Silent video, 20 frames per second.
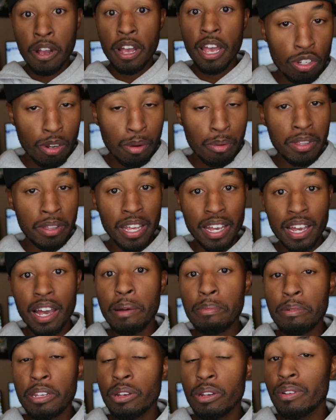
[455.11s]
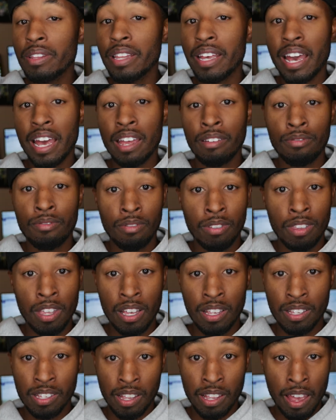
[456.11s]
So when they come to you and they ask for
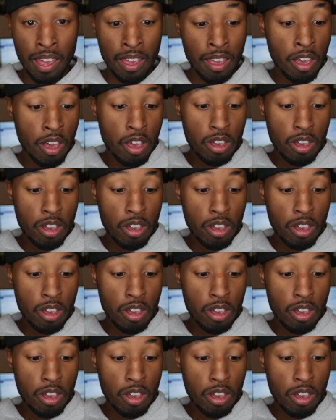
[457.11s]
things like,